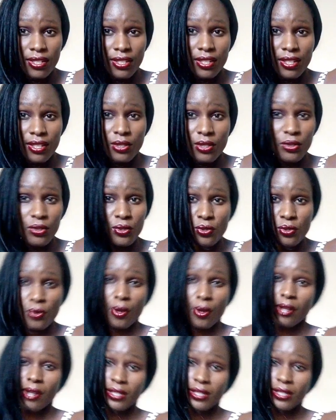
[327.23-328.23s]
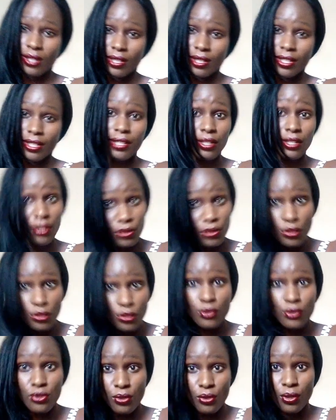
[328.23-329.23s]
then you don't know how then you
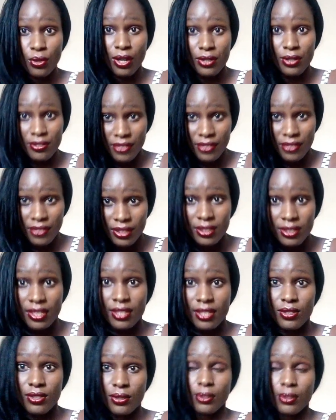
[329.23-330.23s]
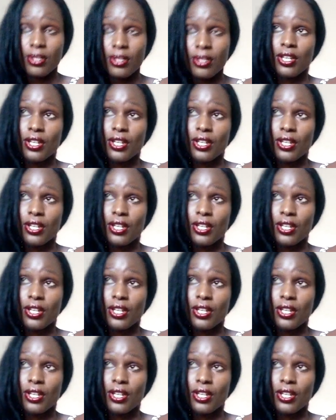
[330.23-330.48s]
don't know how it feels, and so